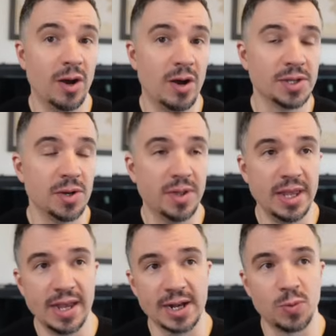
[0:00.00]
also the
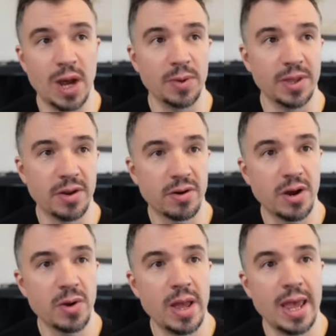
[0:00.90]
EXY with the
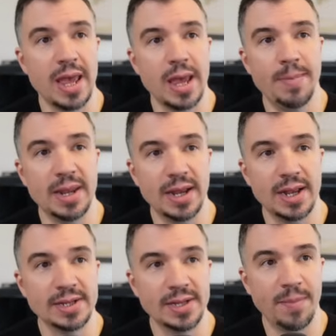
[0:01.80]
Euro, because the